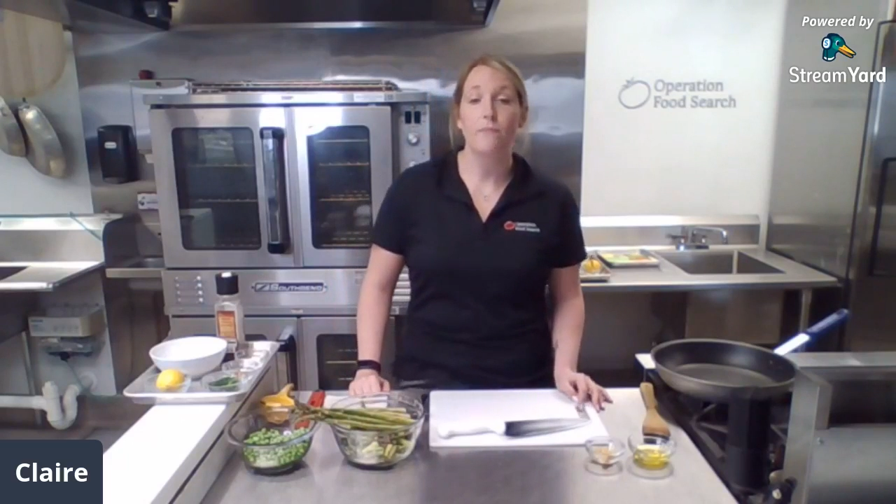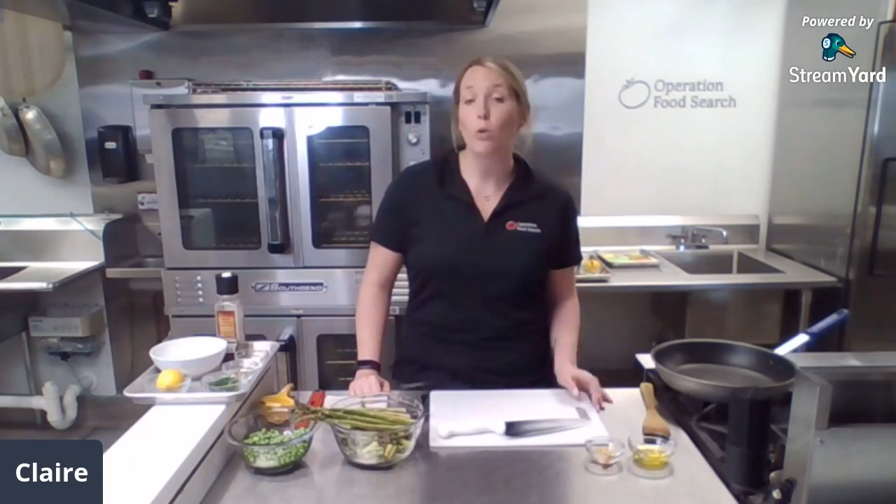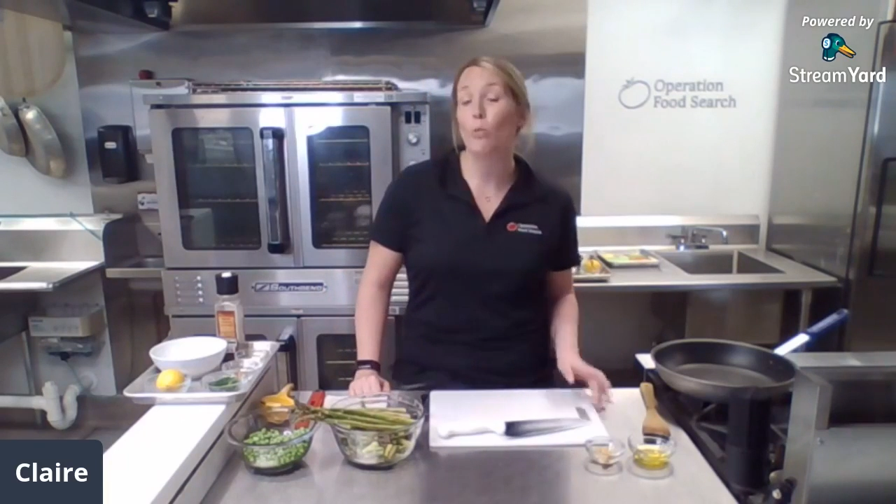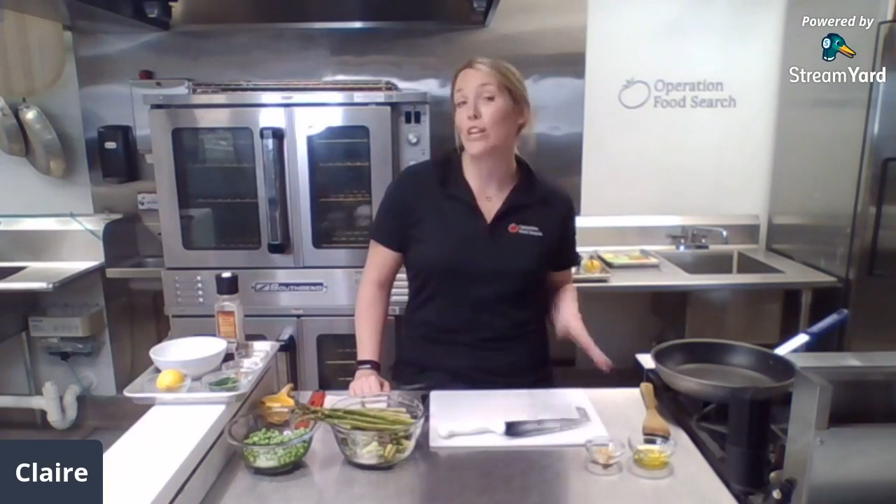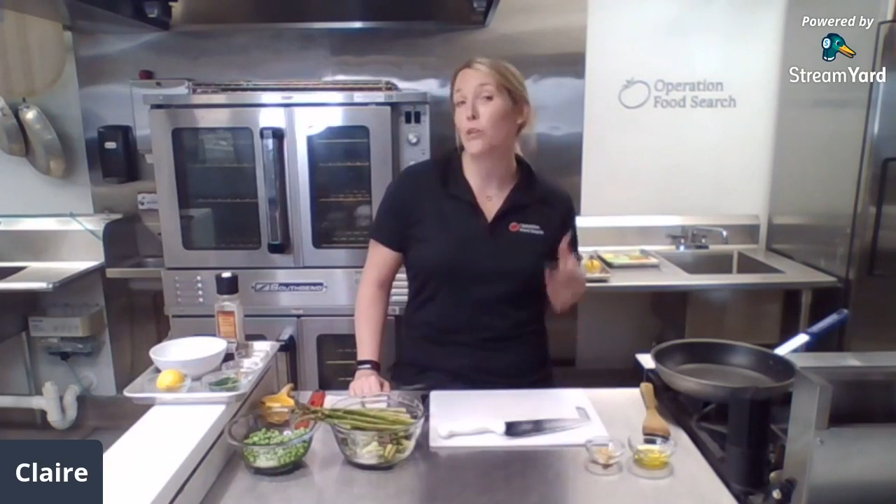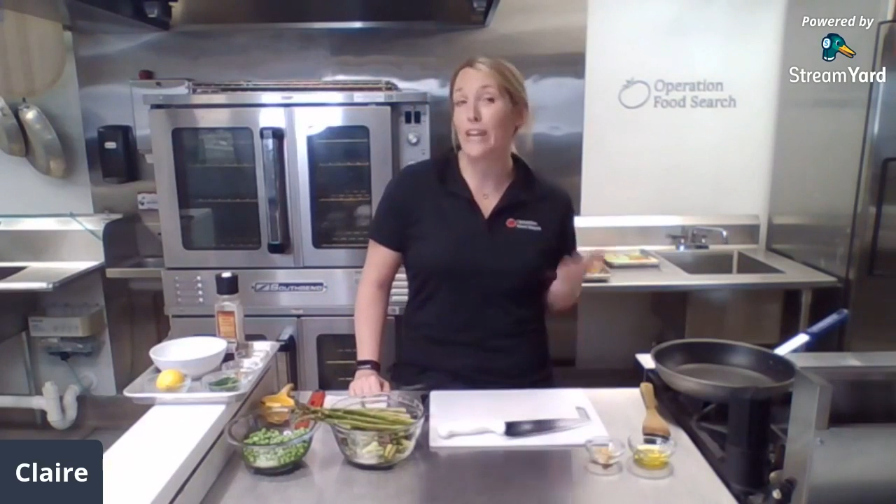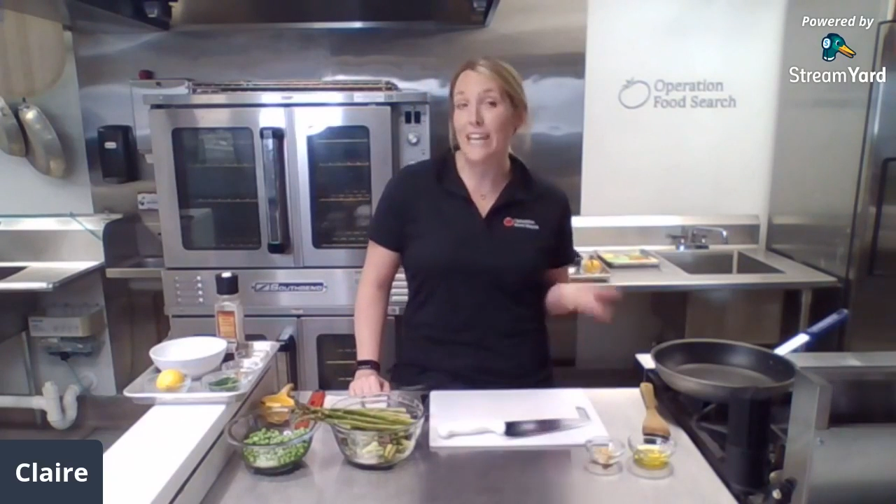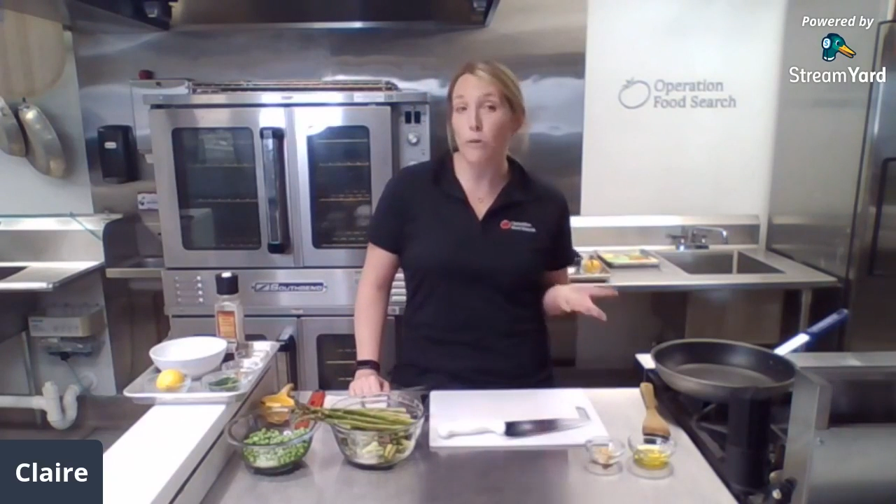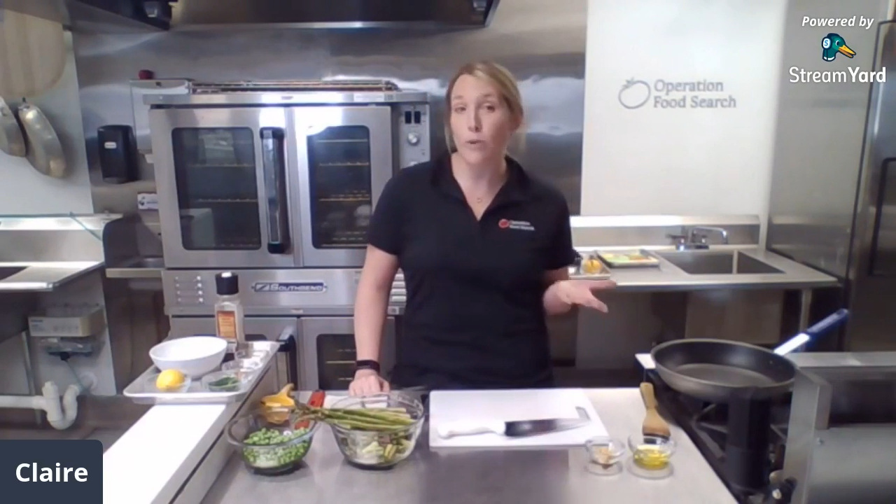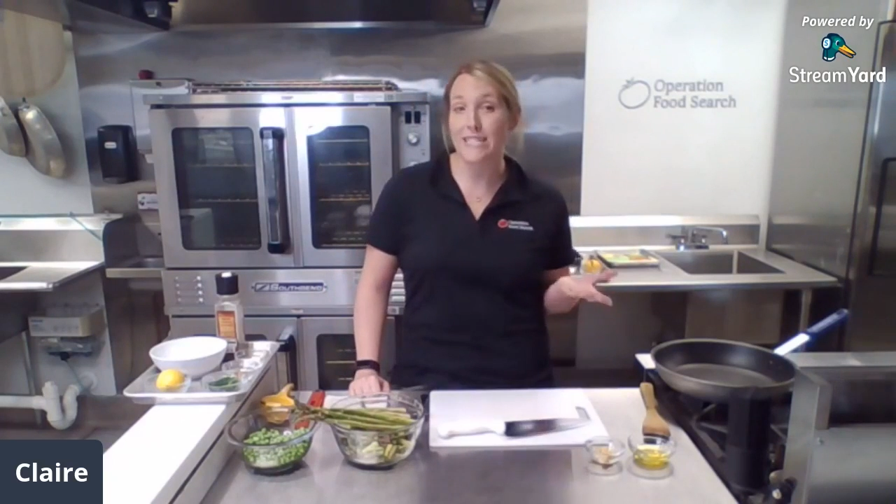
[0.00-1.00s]
When you
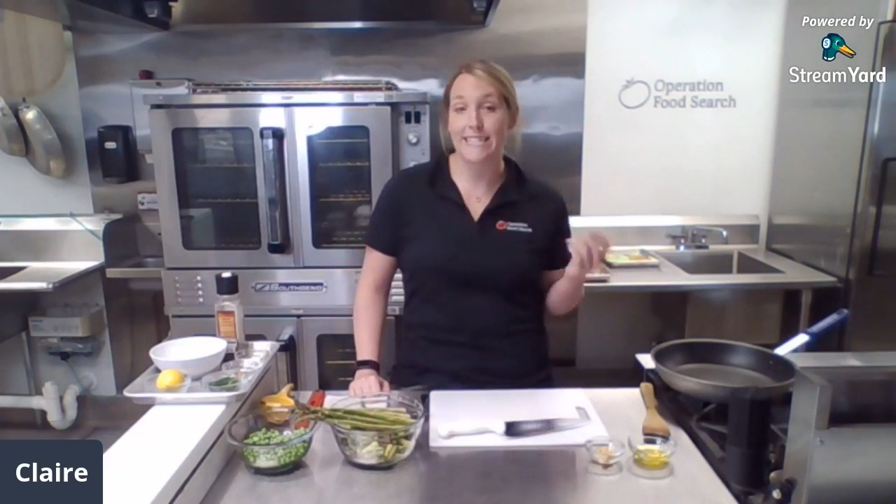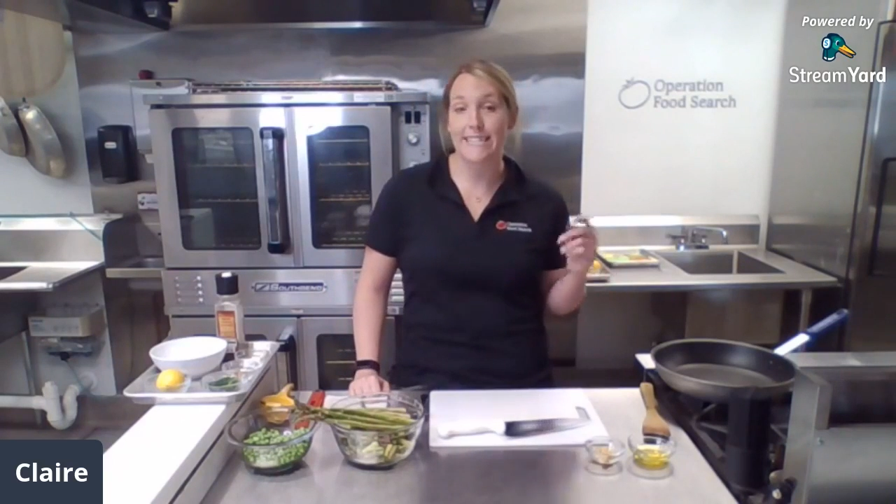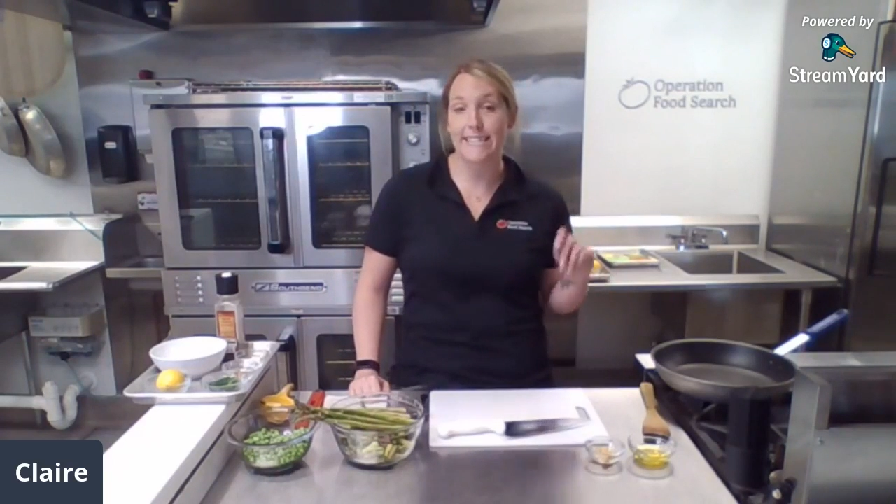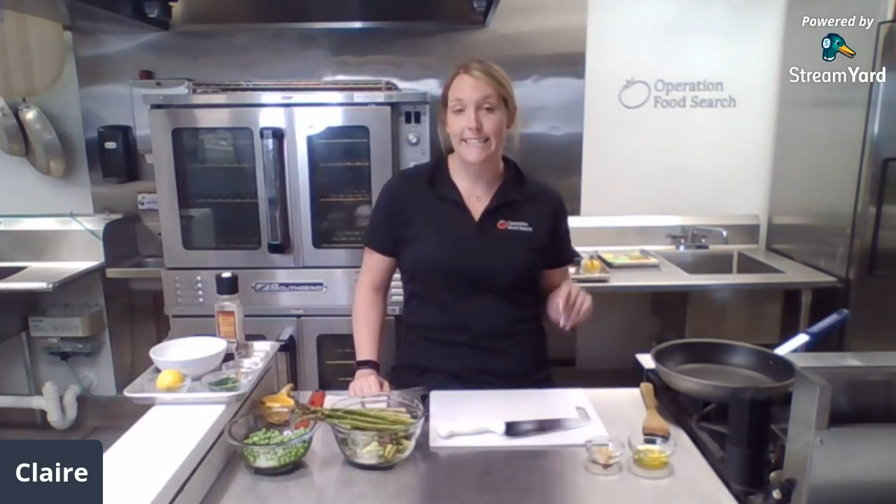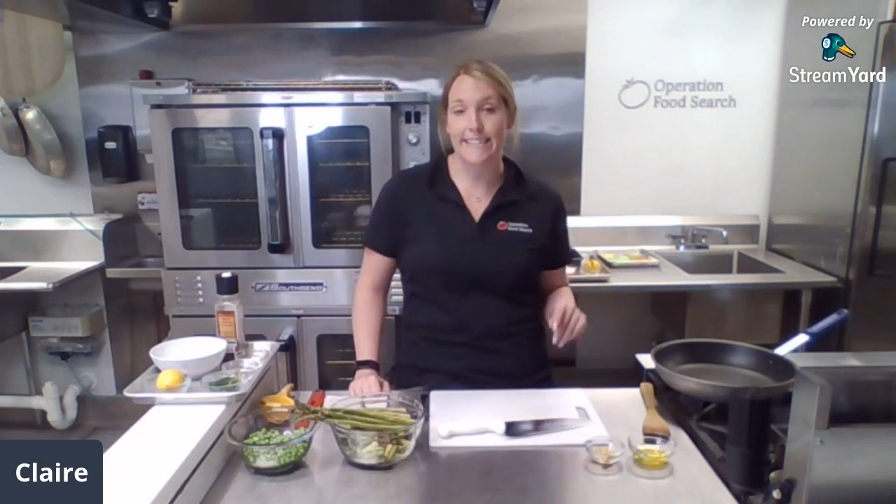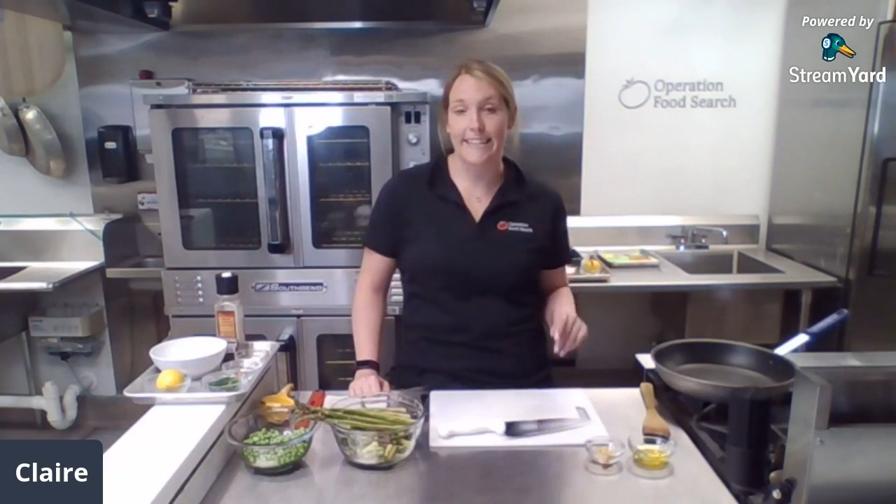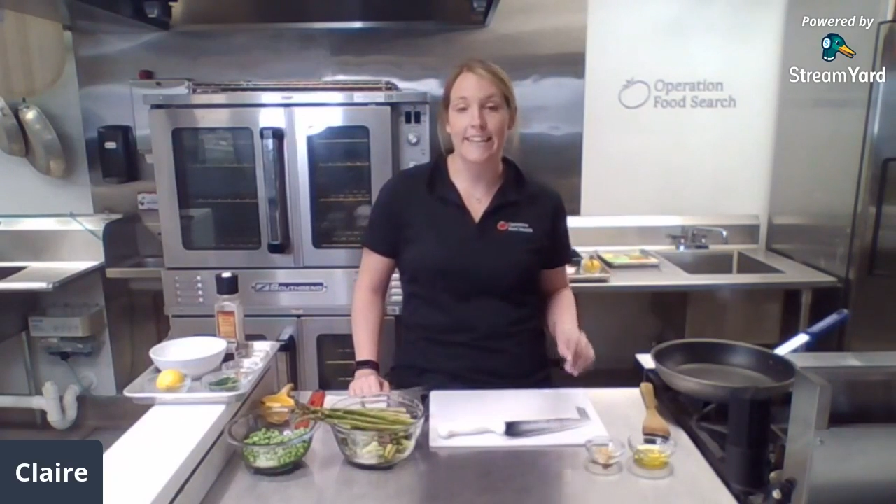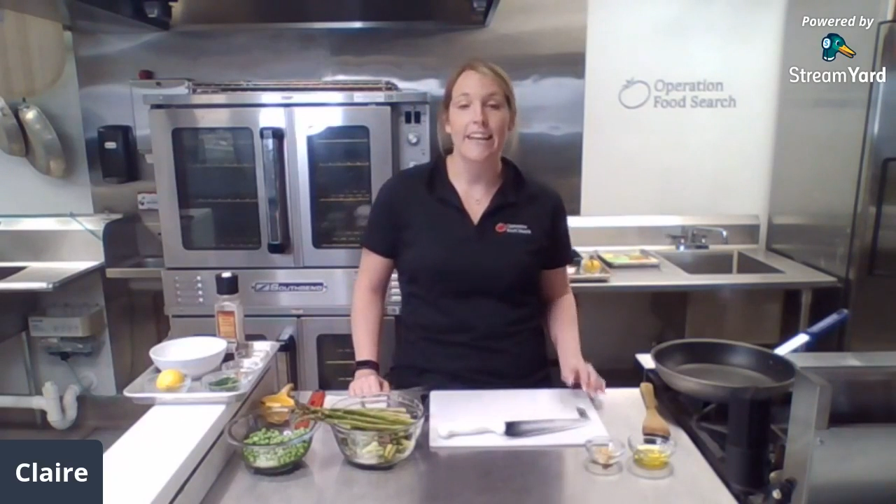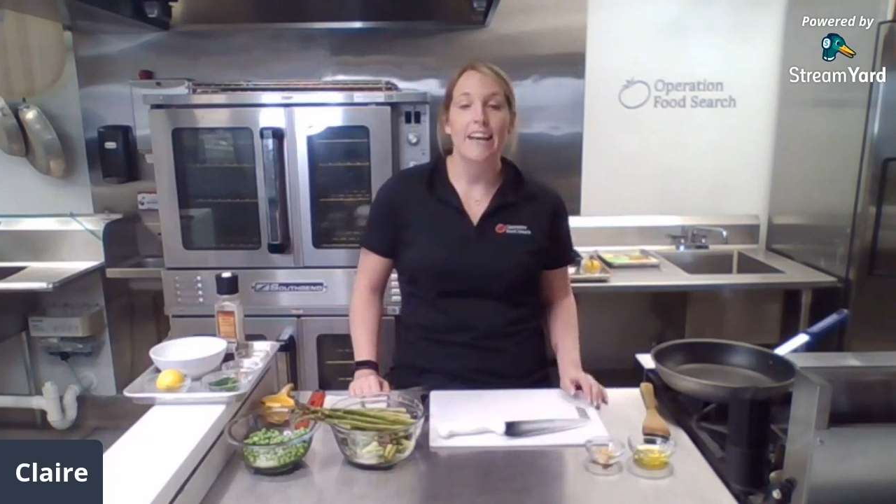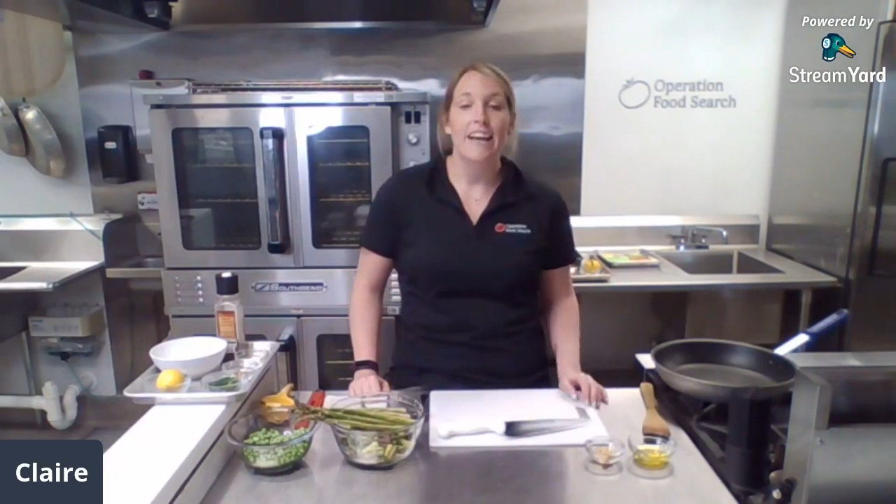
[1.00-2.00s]
eat what's in season